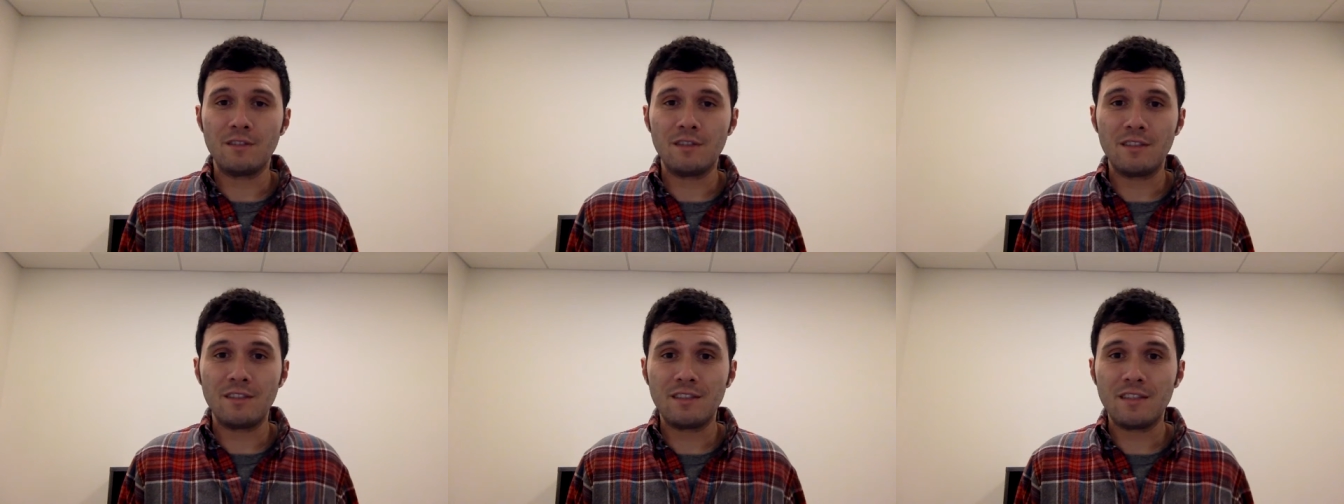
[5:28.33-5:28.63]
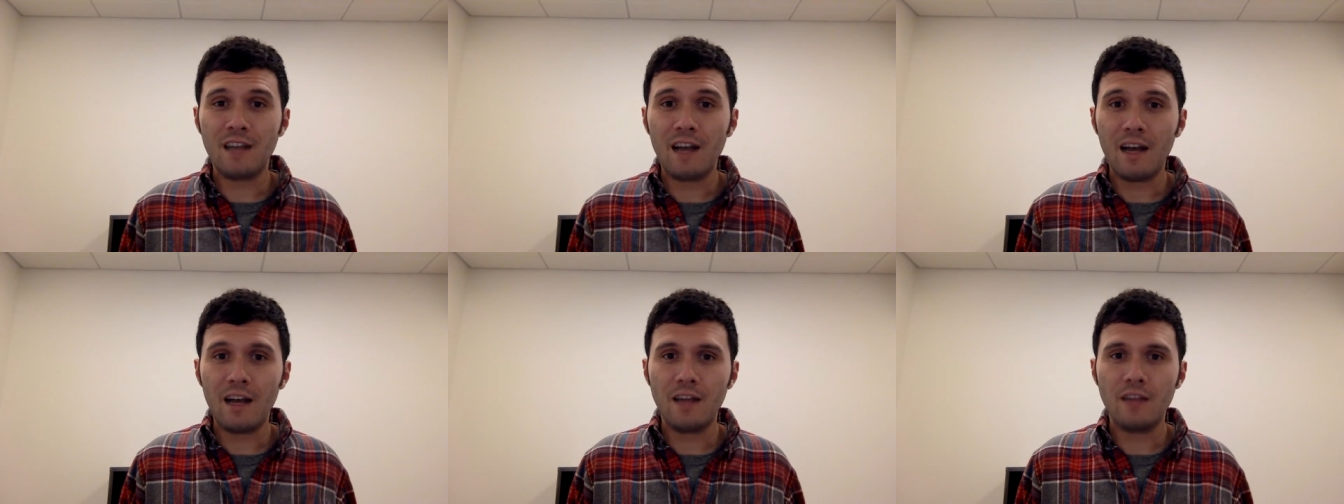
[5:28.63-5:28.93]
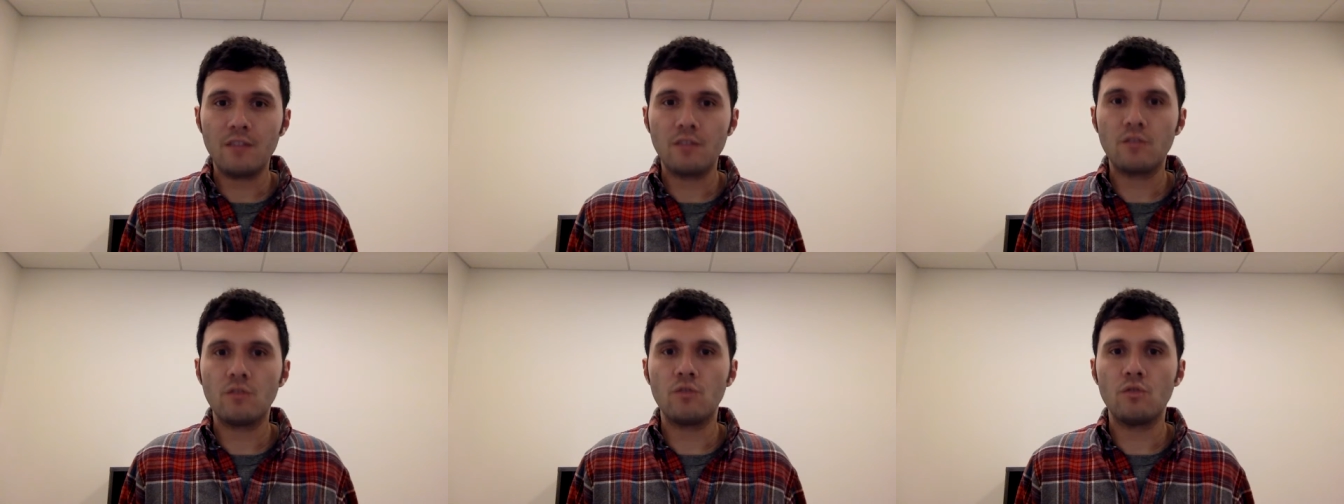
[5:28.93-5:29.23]

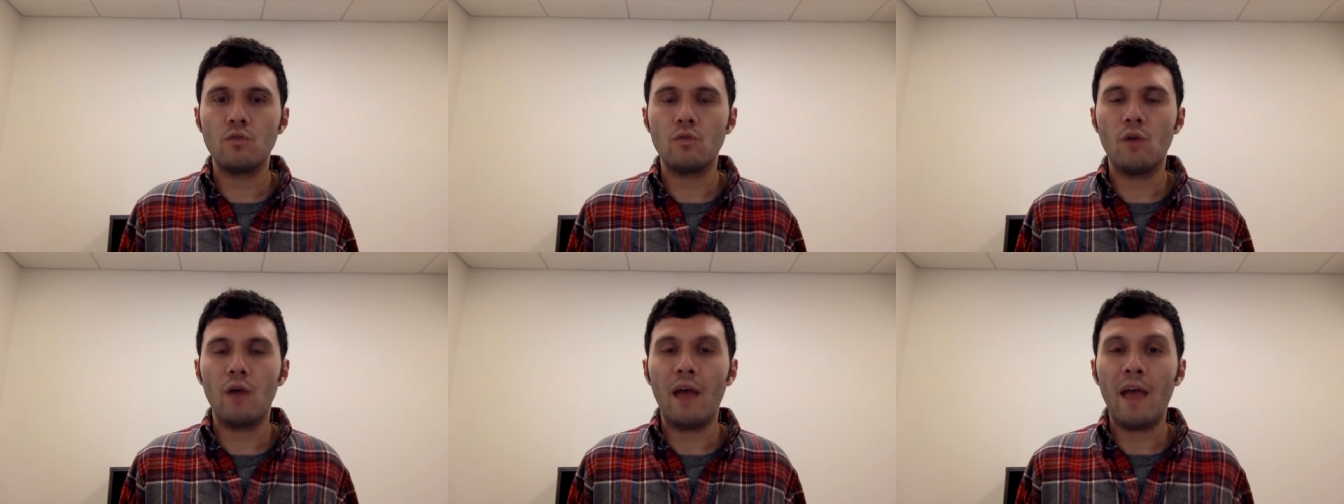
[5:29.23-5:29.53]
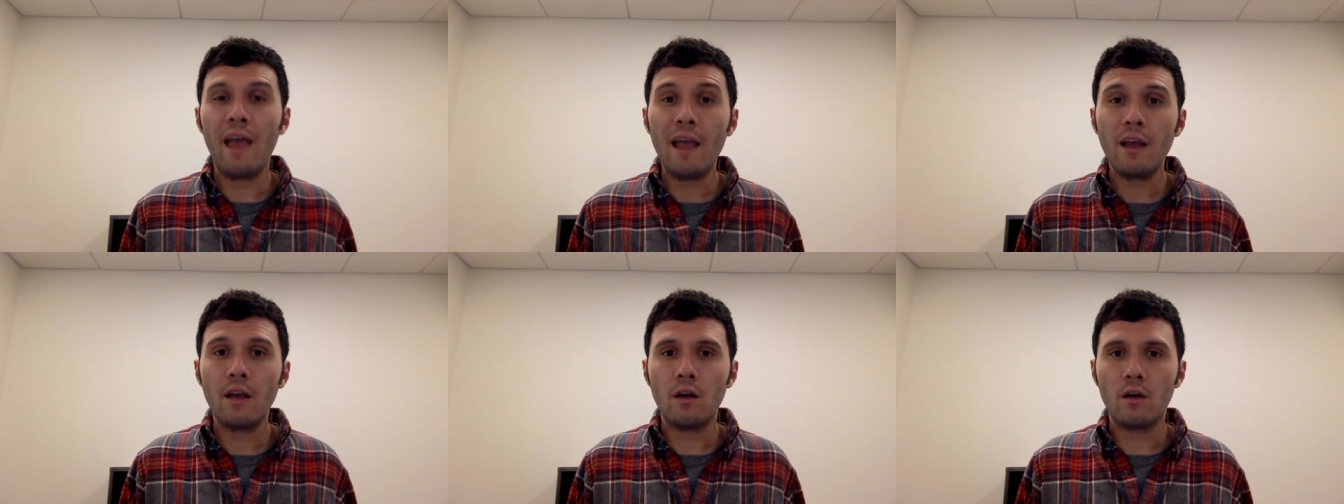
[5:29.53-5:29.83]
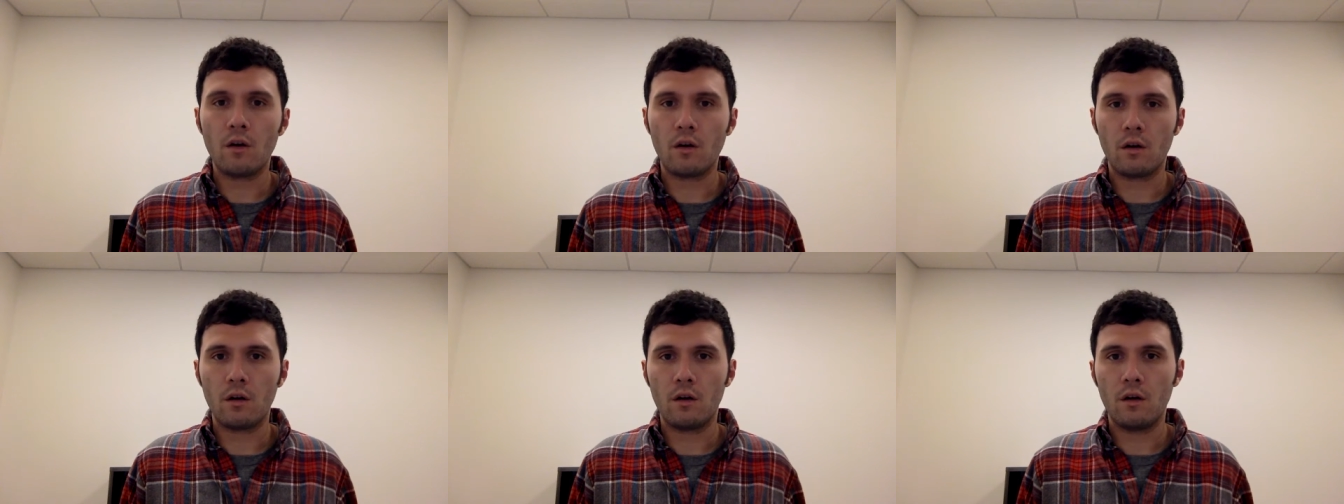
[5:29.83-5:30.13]
decides to
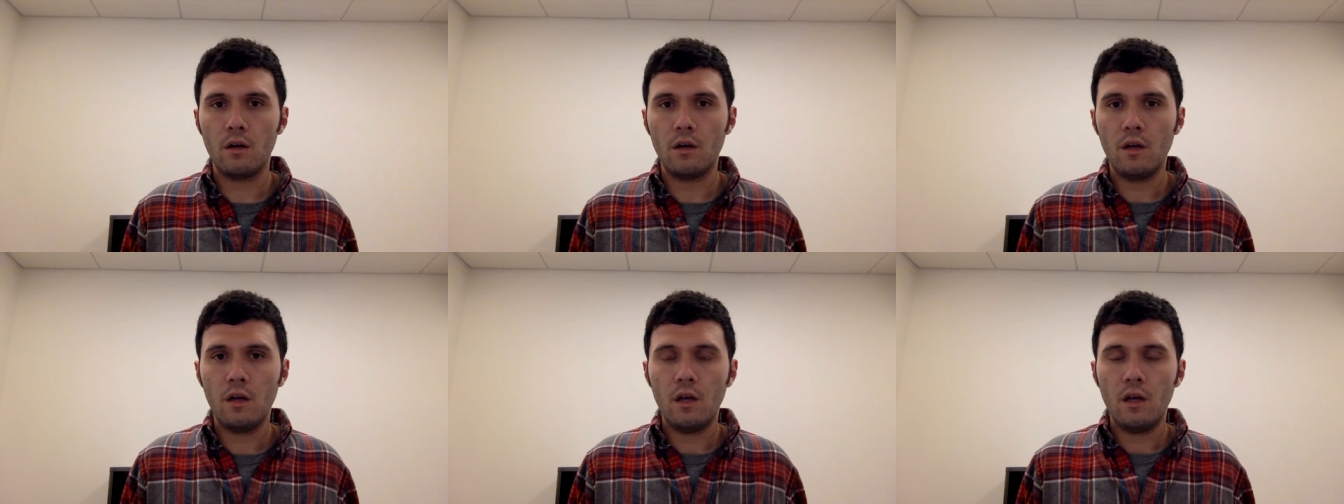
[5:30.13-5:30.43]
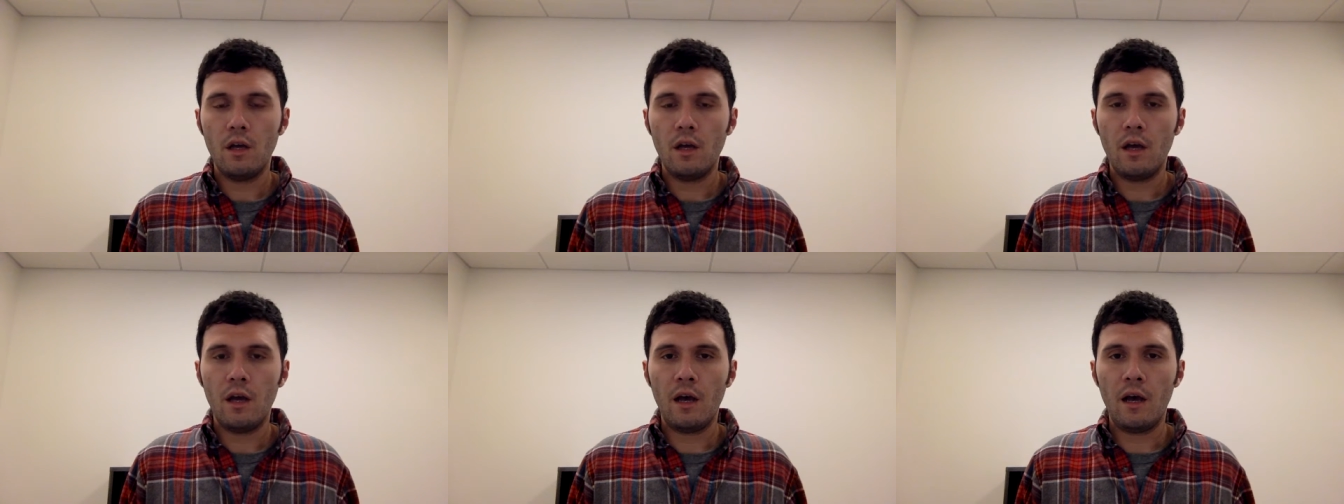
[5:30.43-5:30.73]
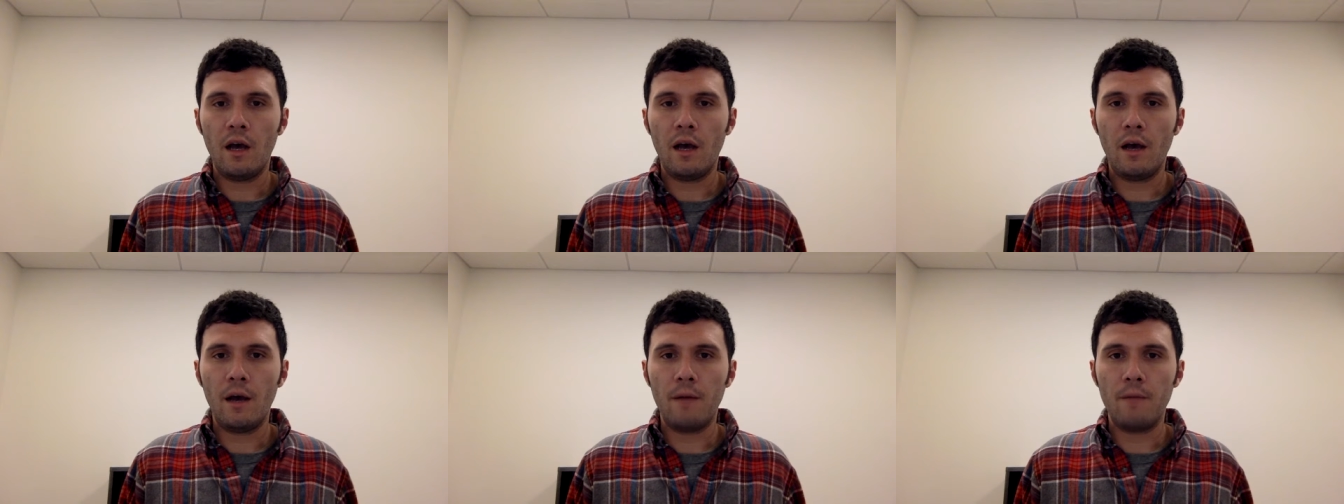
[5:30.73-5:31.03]
anchor
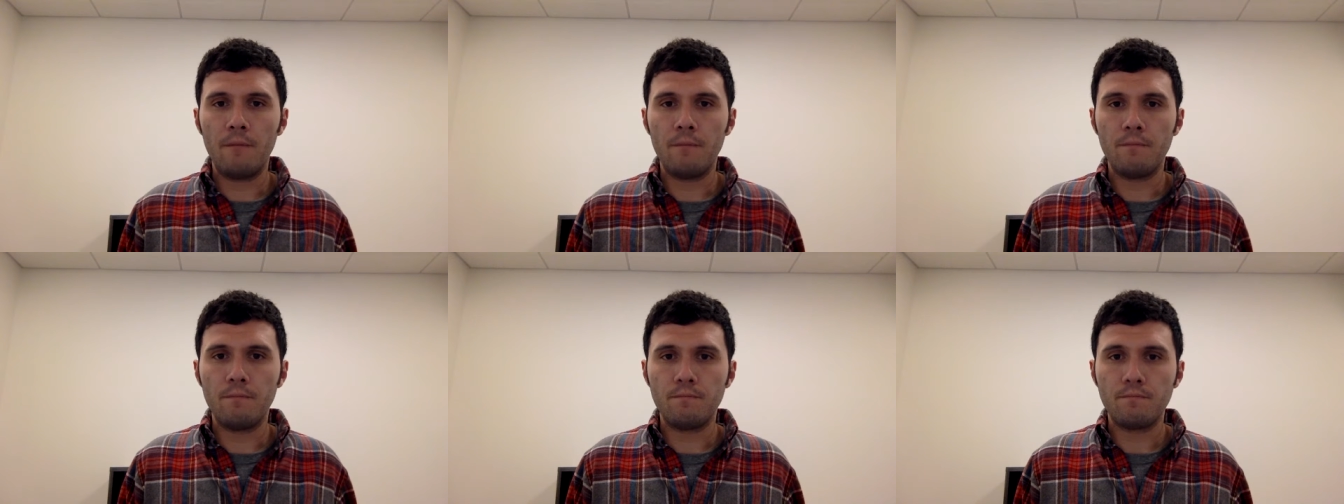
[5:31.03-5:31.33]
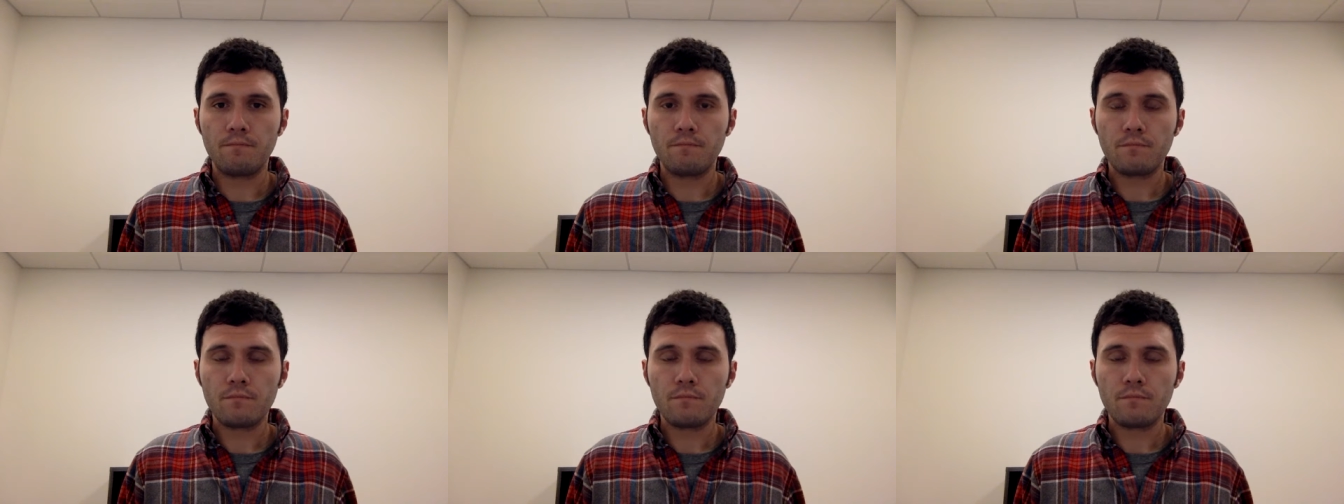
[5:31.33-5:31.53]
um,